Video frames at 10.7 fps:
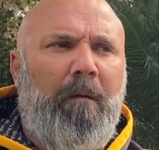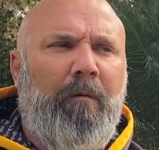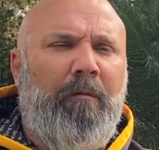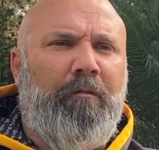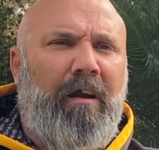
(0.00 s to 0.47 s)

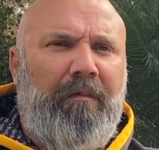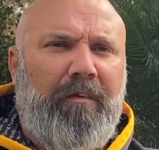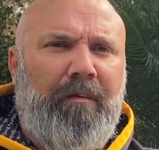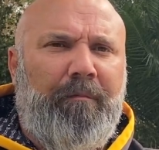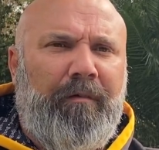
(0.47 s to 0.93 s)
we
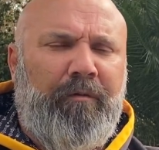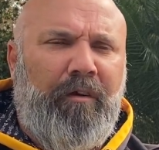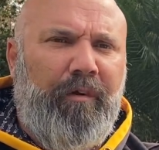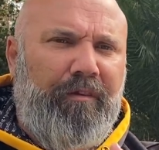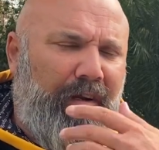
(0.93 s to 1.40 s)
drafted
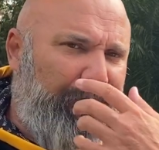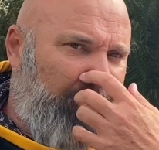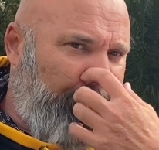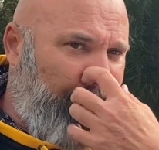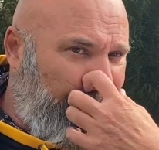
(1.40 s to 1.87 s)

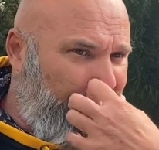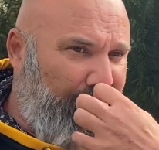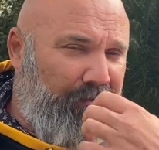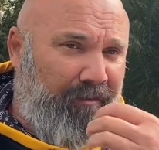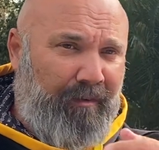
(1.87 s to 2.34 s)
a
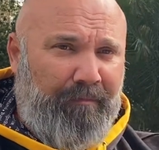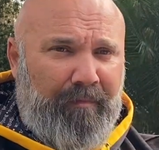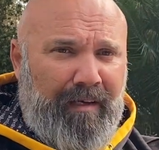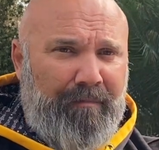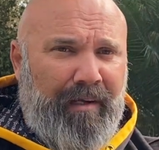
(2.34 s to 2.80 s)
motion, or the
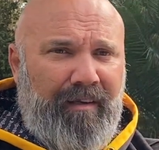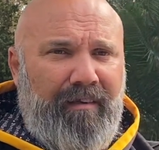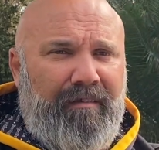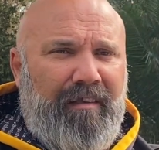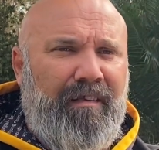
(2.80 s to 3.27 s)
Muddy
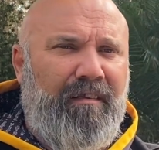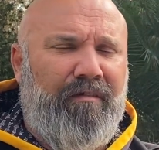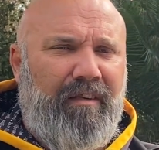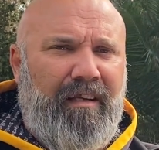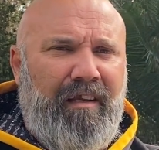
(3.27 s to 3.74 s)

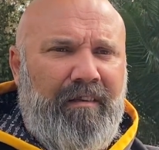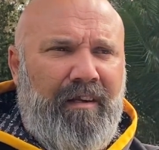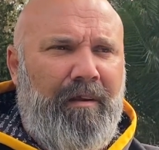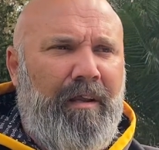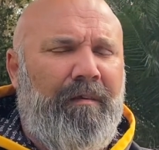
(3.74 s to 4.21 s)
descendants, or
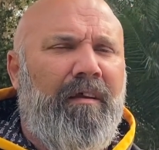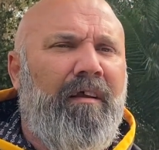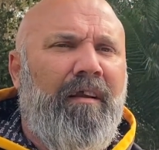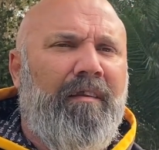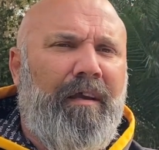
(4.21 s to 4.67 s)

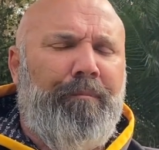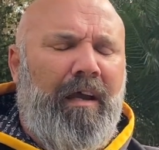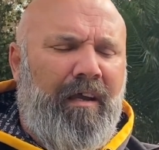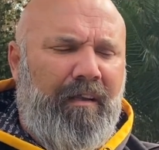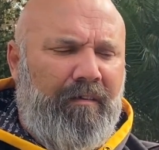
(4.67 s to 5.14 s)
that
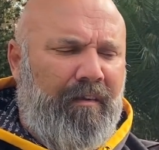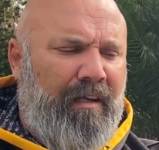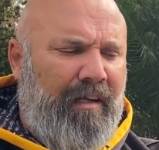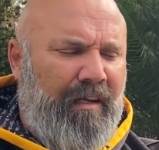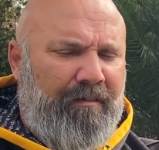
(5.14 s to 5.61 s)
part of the
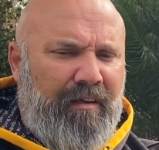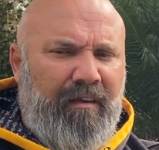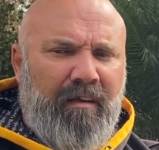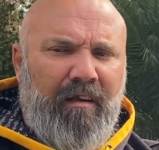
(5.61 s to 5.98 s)
AAG.